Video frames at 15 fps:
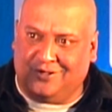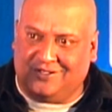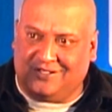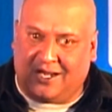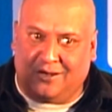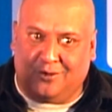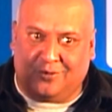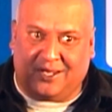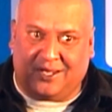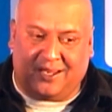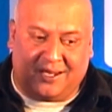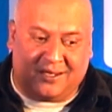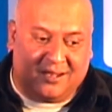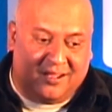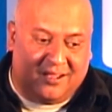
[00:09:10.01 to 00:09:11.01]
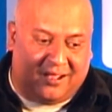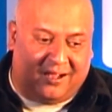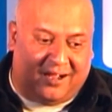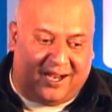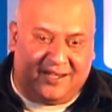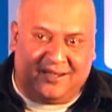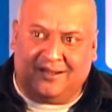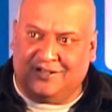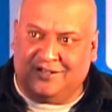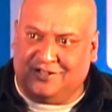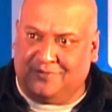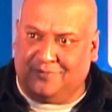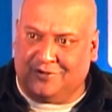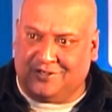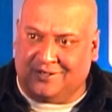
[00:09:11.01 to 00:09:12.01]
you start looking at idea
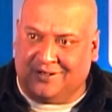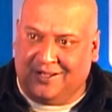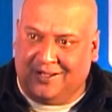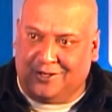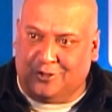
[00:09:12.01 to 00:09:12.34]
distribution.